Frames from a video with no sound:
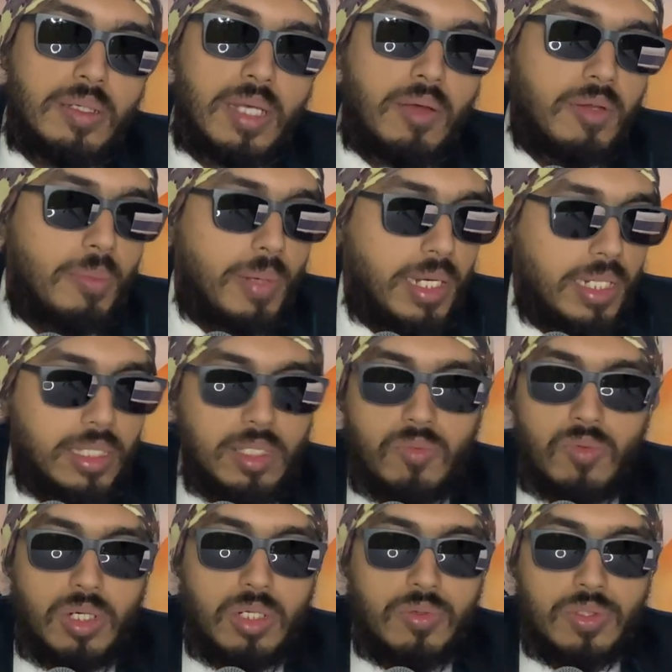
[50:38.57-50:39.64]
Everybody in the
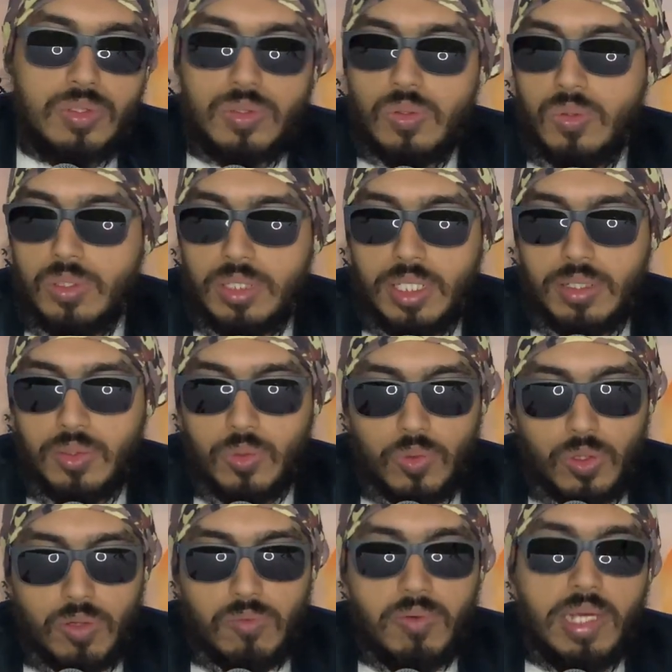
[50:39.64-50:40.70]
world was told that do
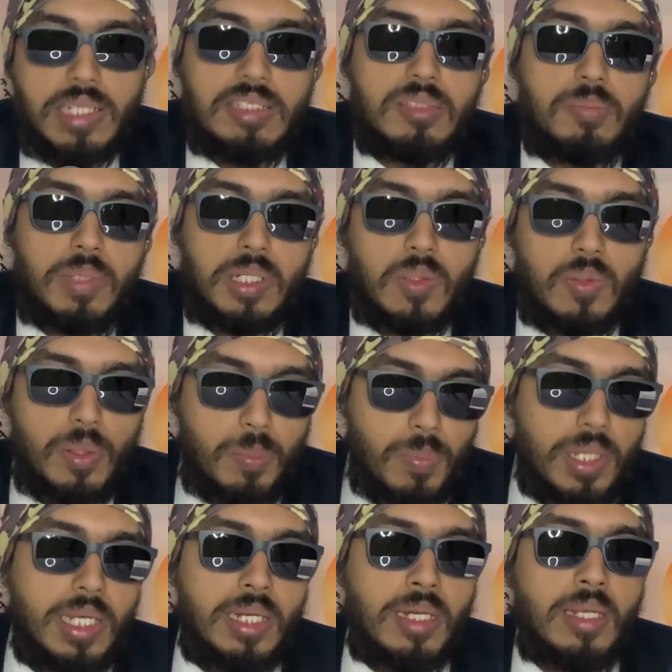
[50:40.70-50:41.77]
not fly this particular
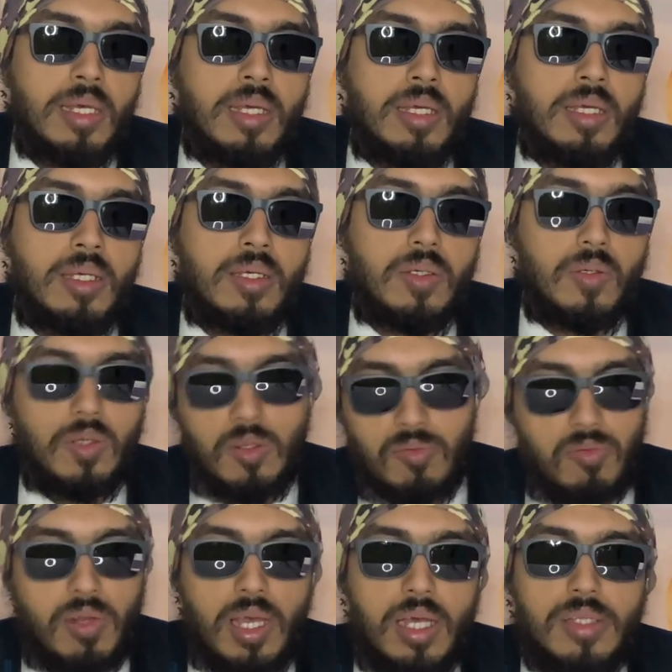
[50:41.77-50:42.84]
plane. You can
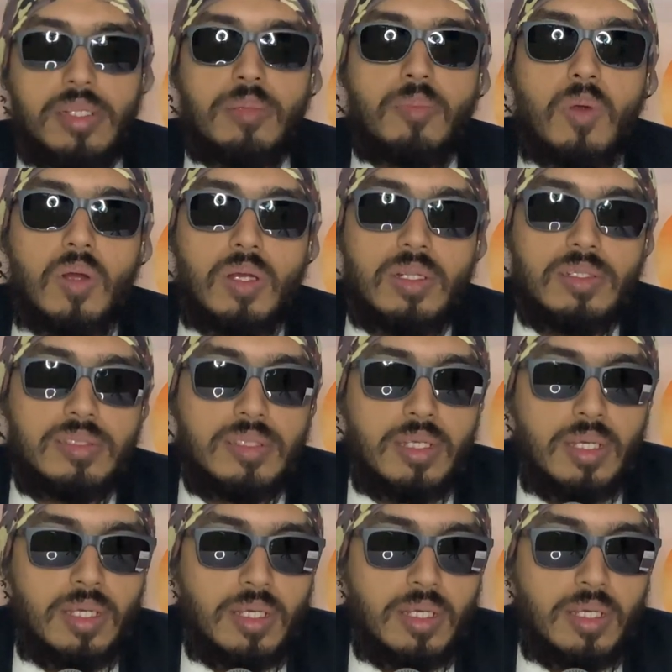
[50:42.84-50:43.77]
fly other models.